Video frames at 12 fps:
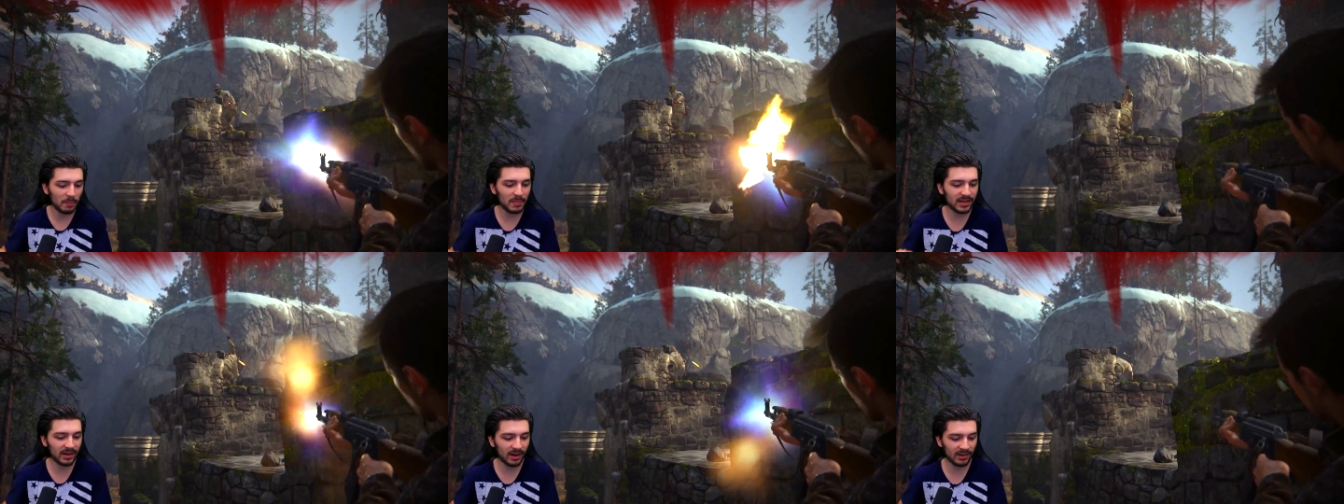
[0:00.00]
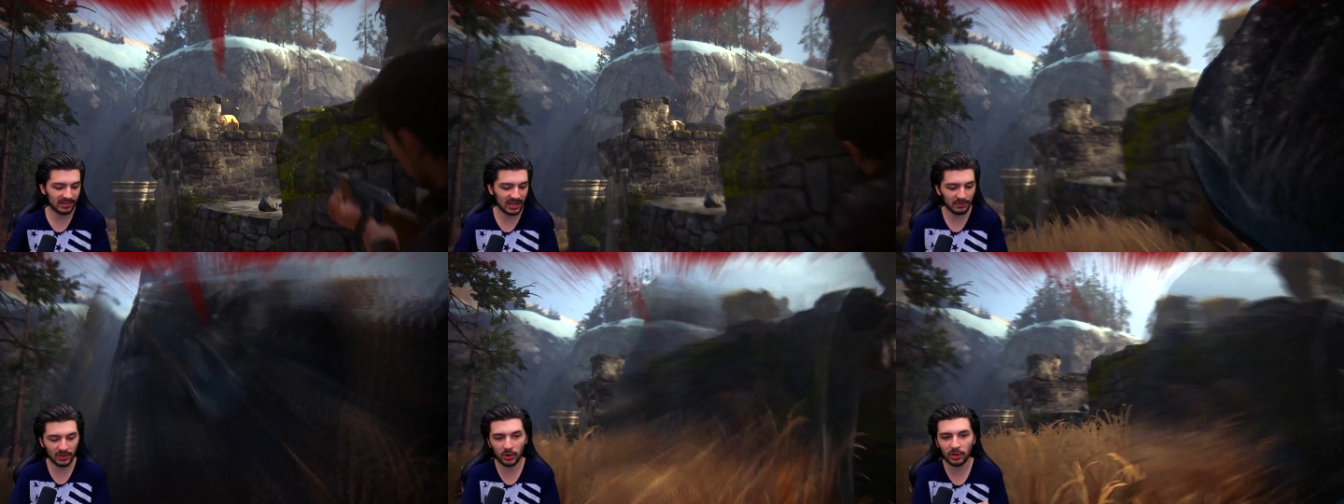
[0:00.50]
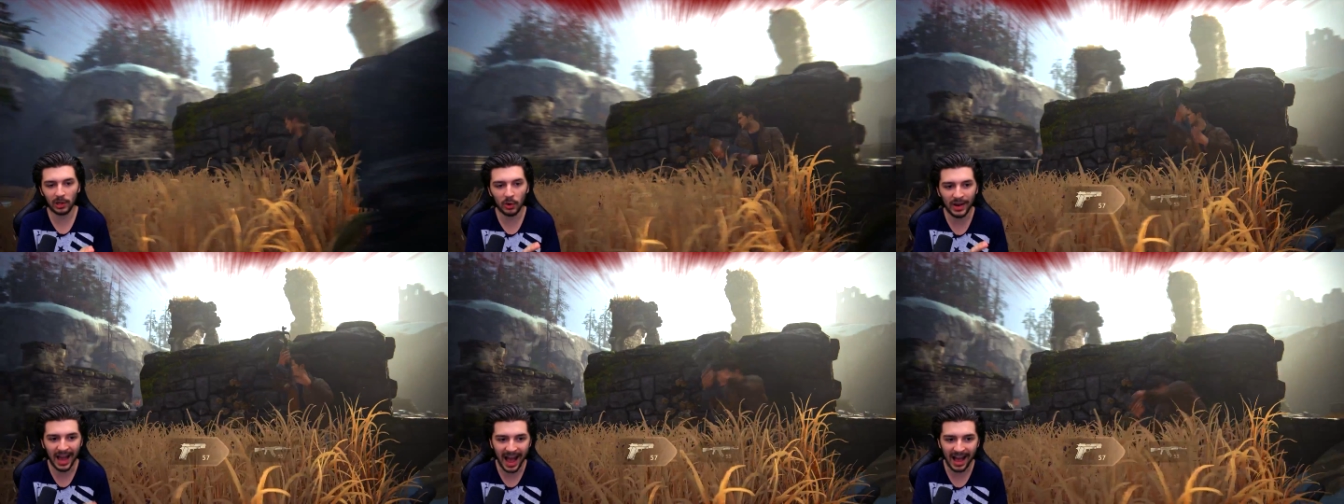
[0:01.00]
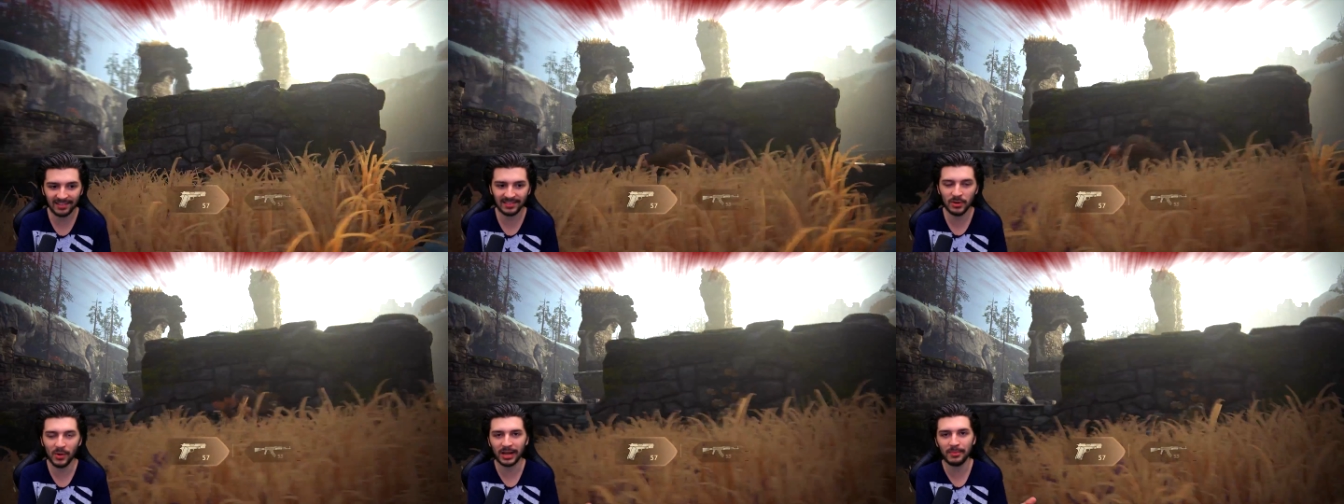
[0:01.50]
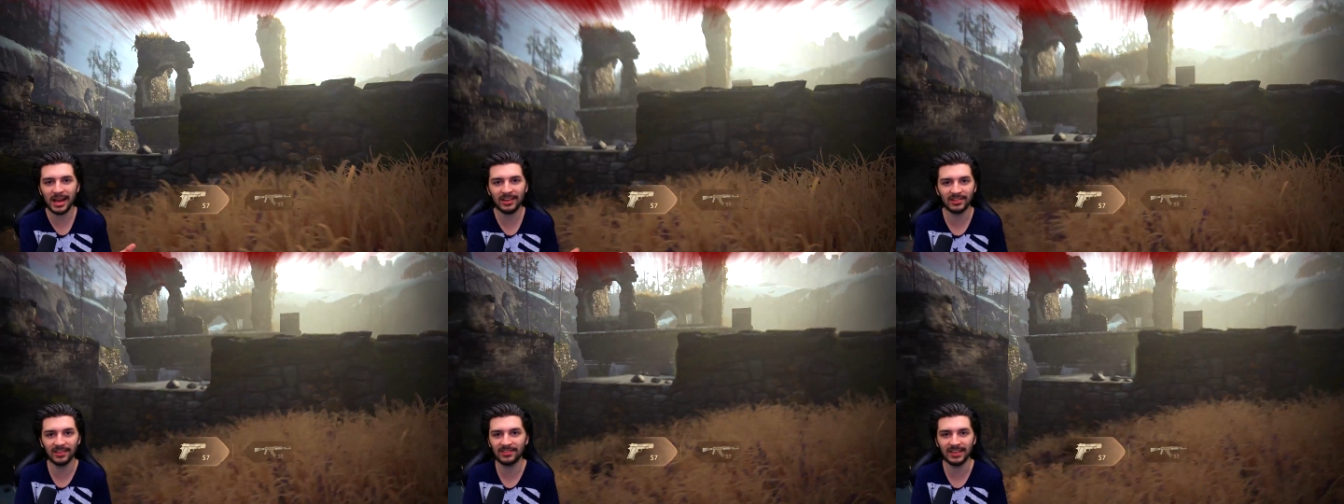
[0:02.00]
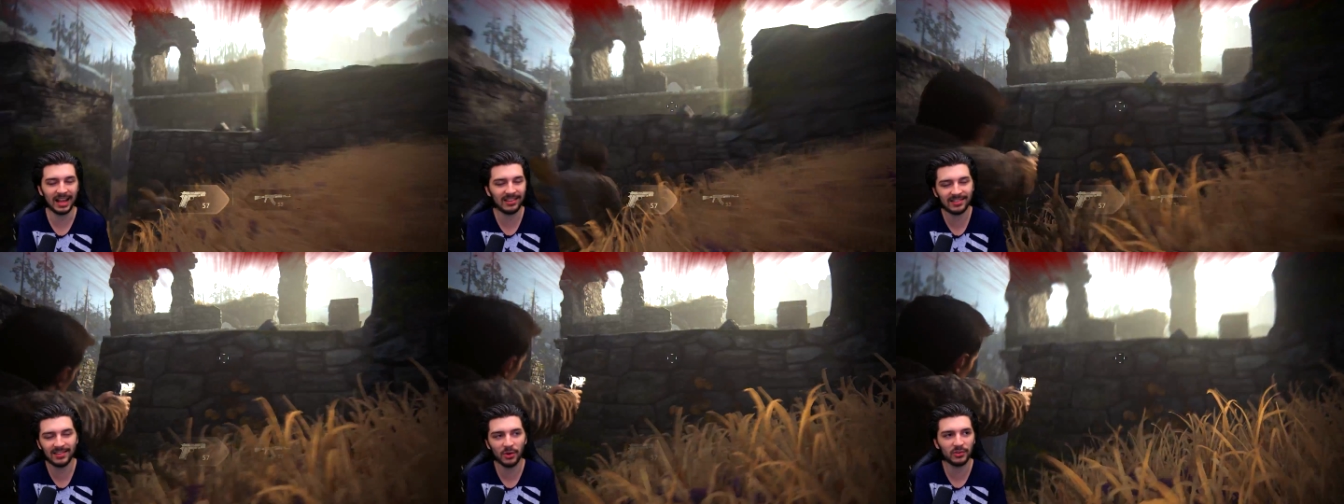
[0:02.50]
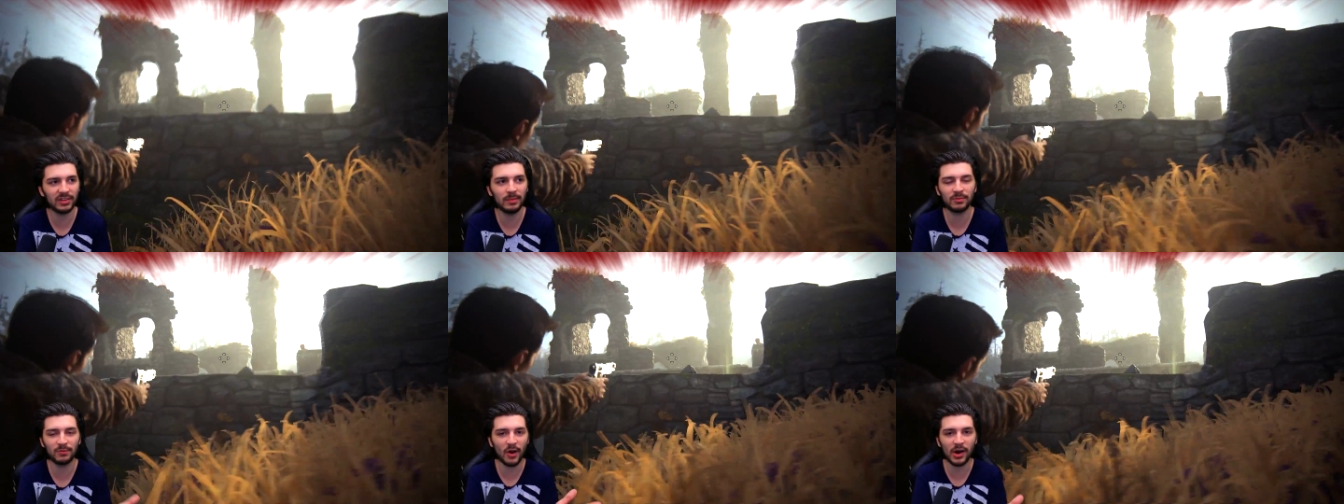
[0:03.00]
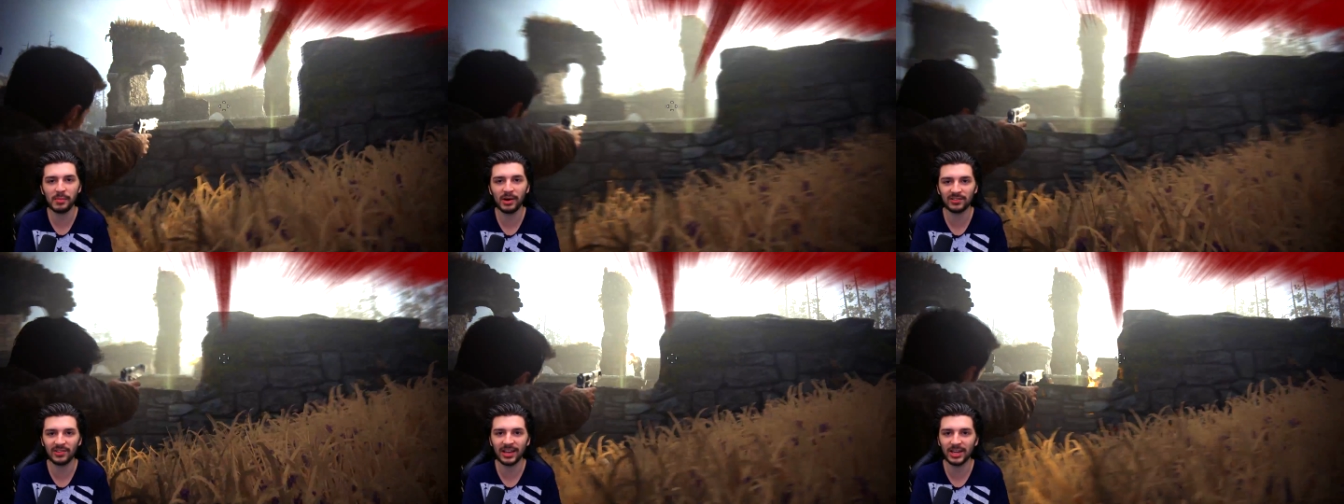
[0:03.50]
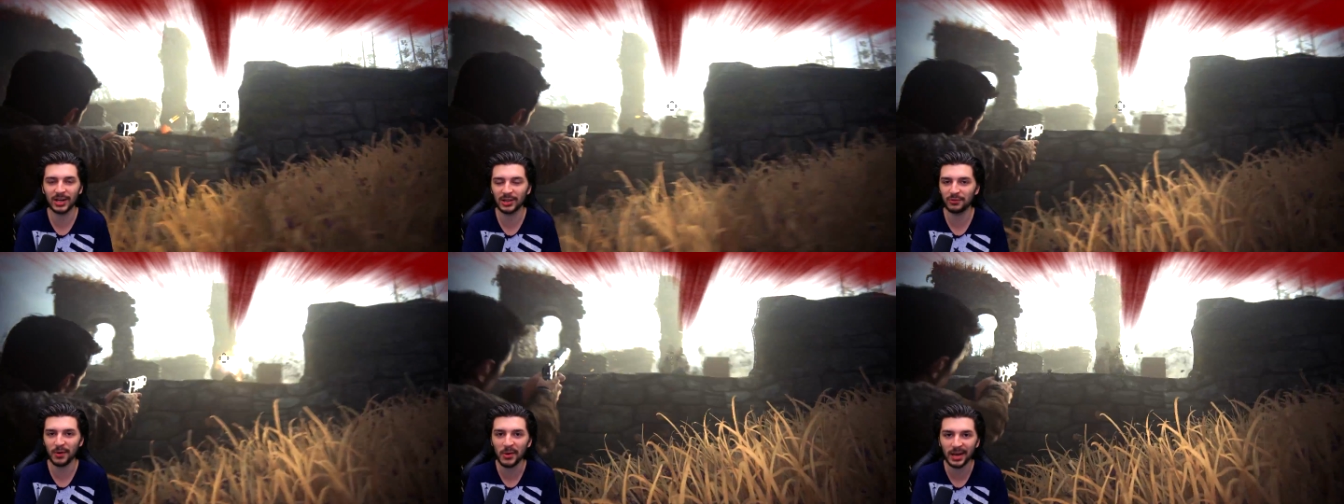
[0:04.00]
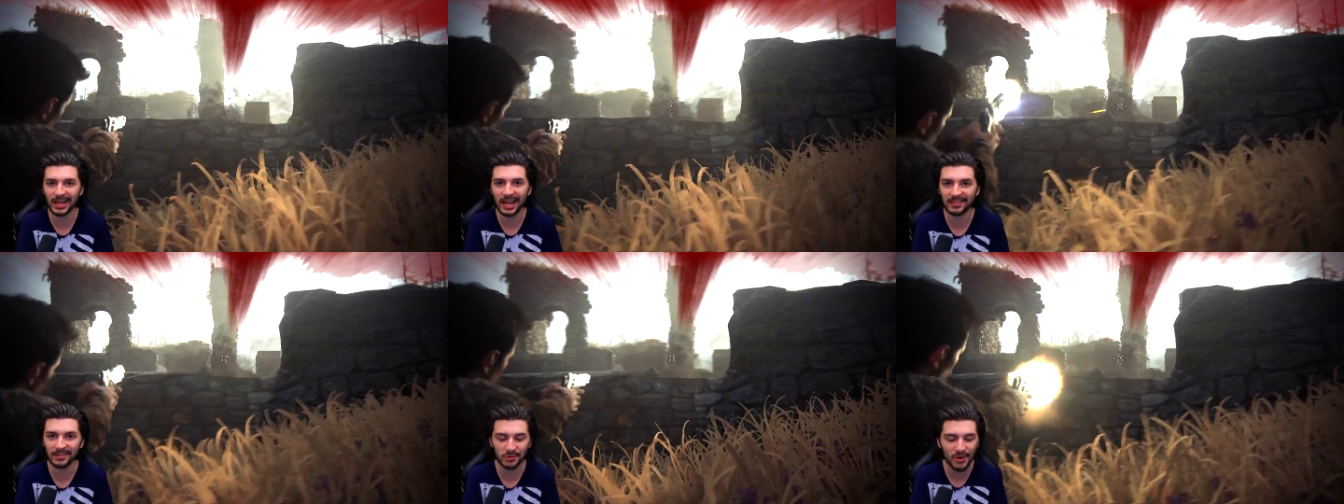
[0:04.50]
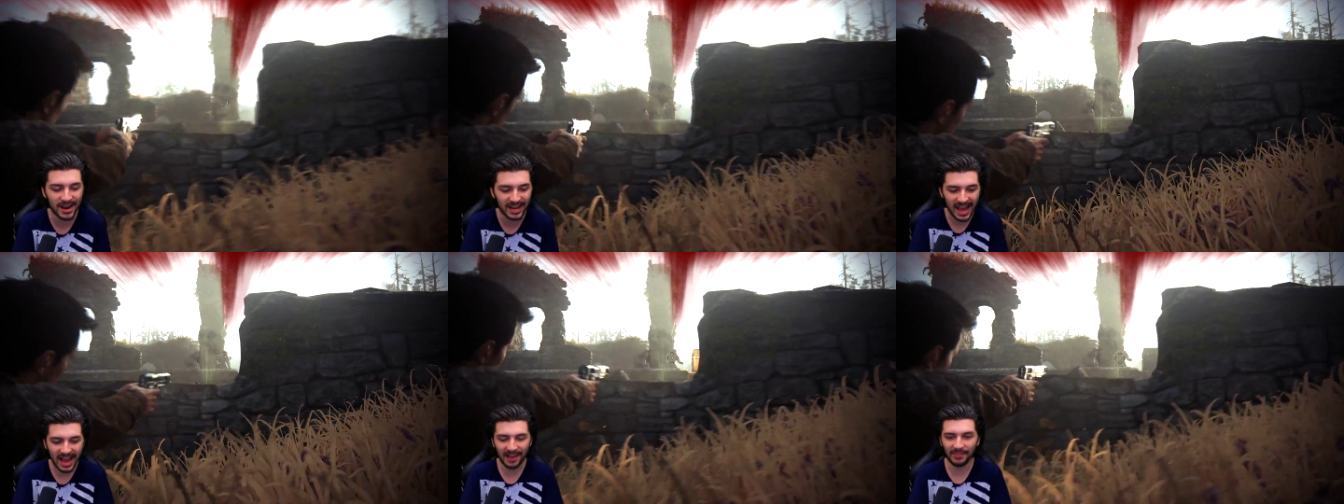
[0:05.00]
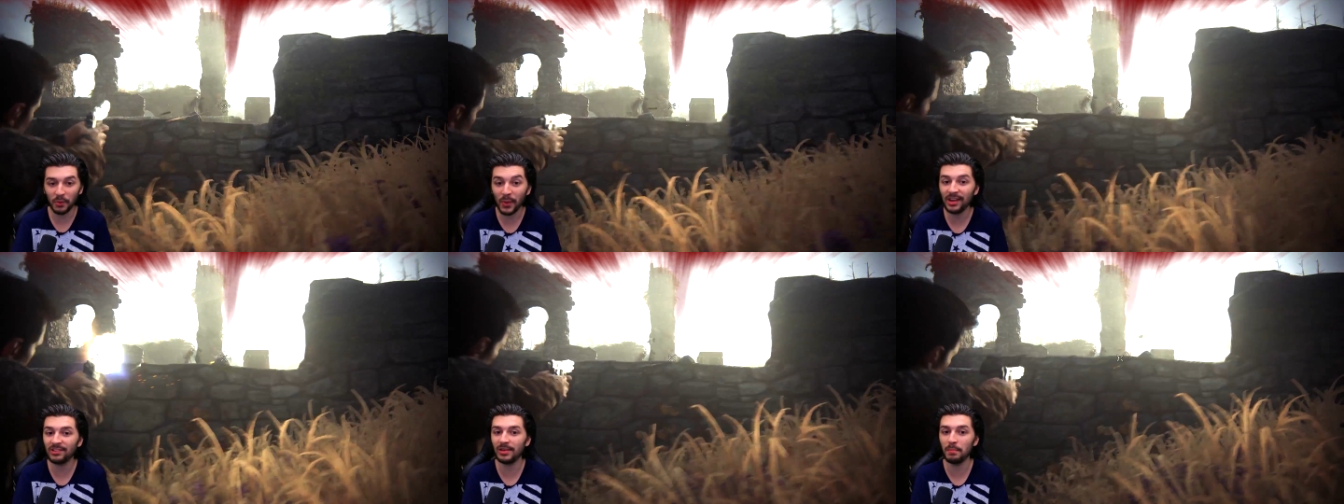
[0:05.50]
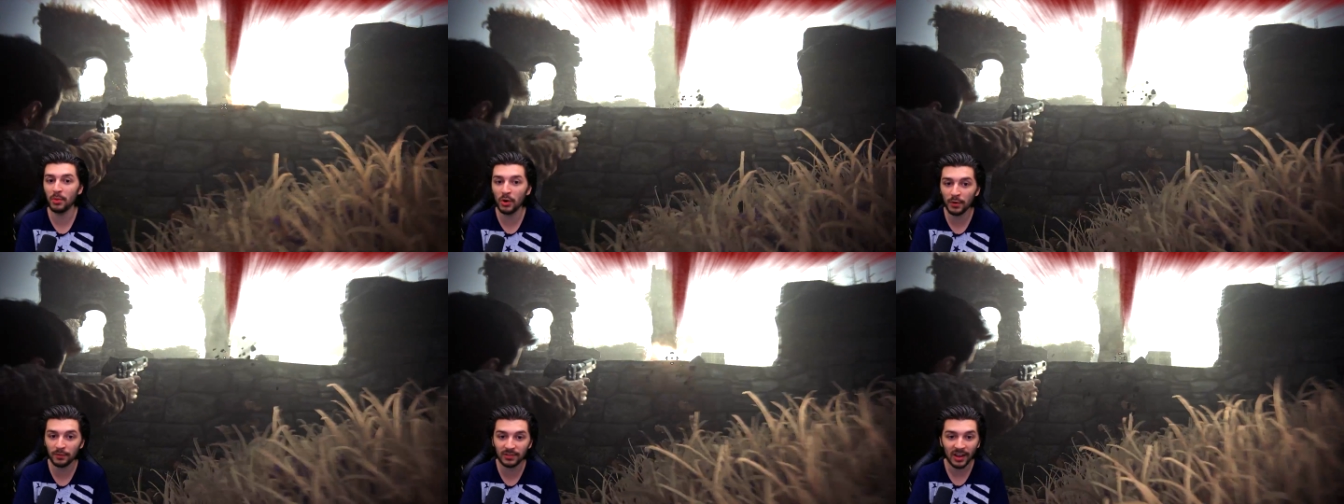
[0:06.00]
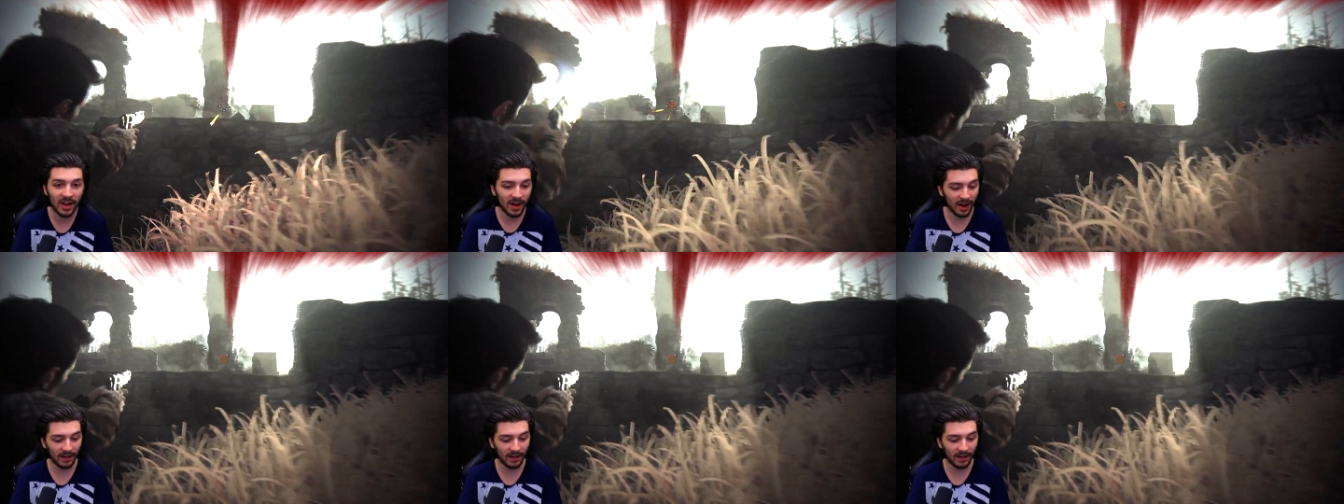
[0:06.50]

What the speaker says: Because even though Chloe has new animations, it still seems very much like you're controlling Nathan Drake in the way she moves.